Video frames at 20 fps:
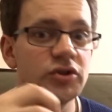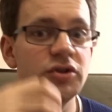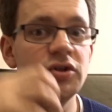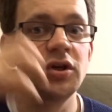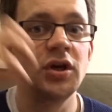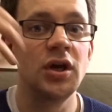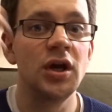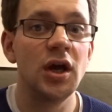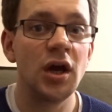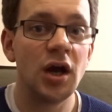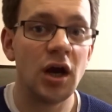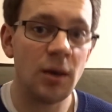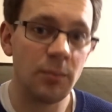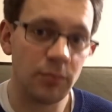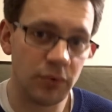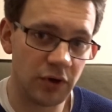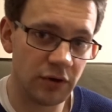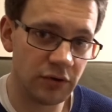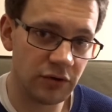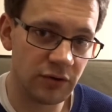and
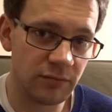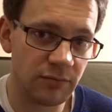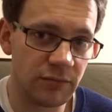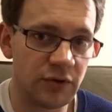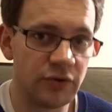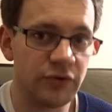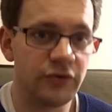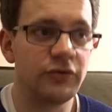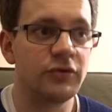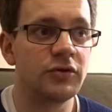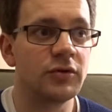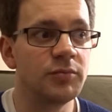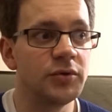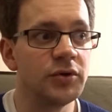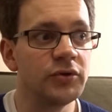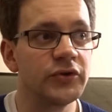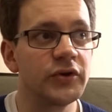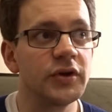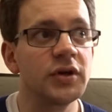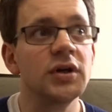upload them onto a
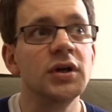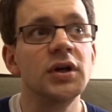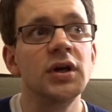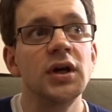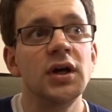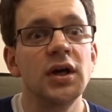computer